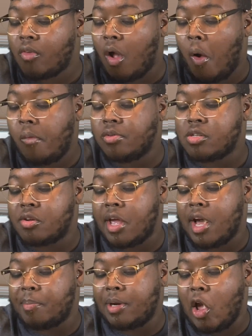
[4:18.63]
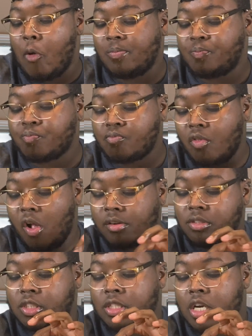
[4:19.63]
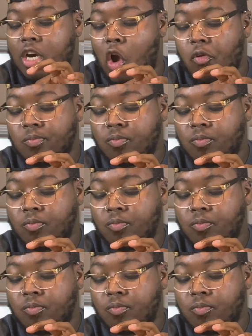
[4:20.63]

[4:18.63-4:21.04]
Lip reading: What's on y'all plate today?